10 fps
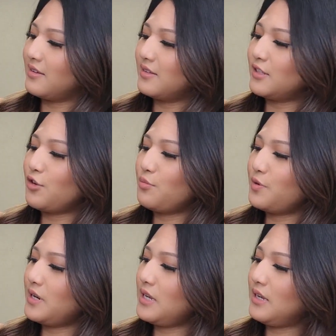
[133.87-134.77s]
So
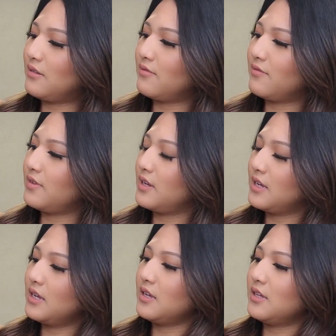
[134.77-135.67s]
pretty,
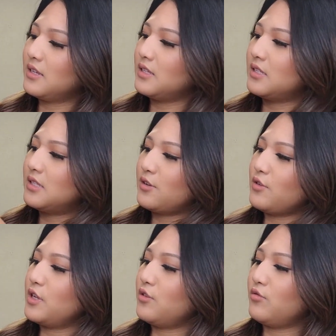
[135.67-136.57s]
so
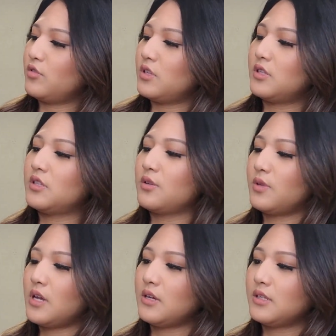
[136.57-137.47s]
cute, so
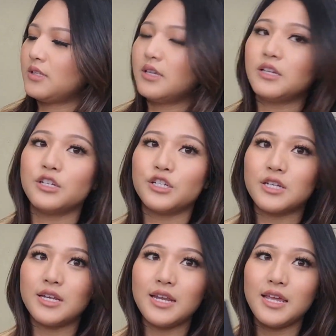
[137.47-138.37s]
luxe.
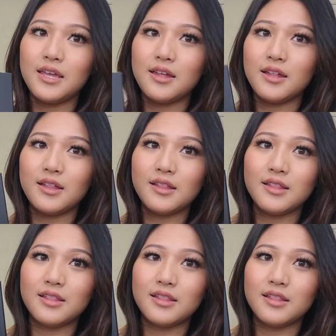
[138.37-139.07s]
Chanel.